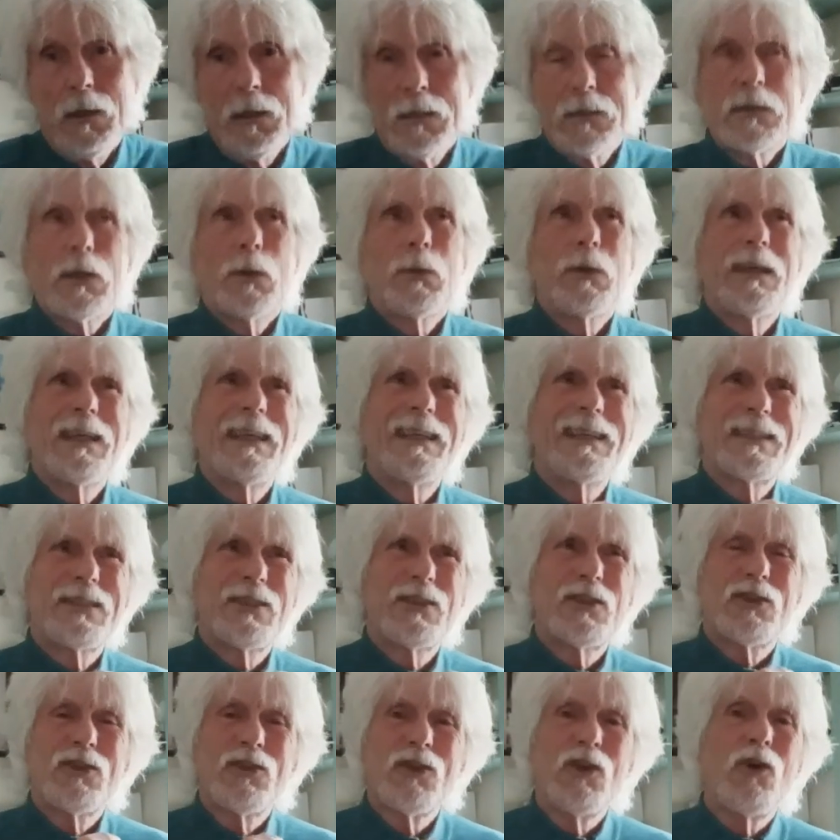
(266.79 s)
So it's
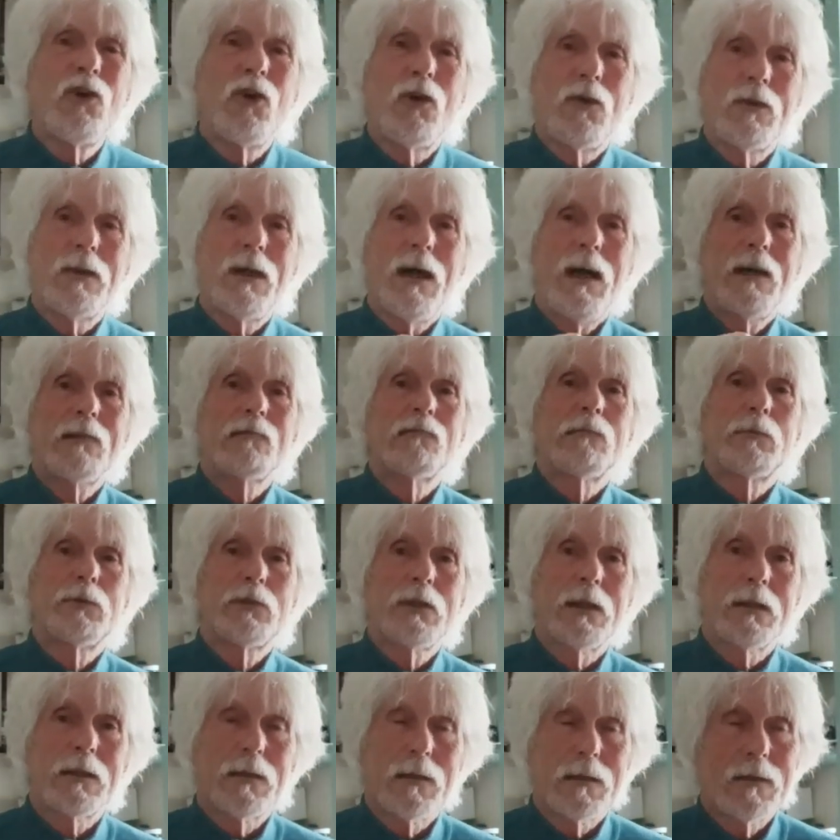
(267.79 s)
just not
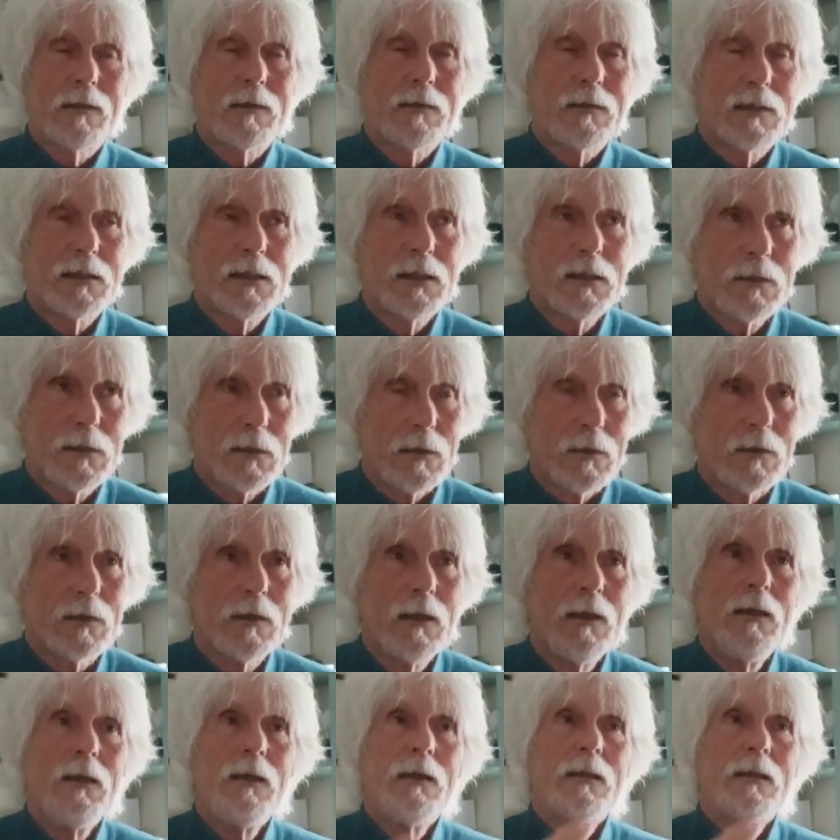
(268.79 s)
100% consistent.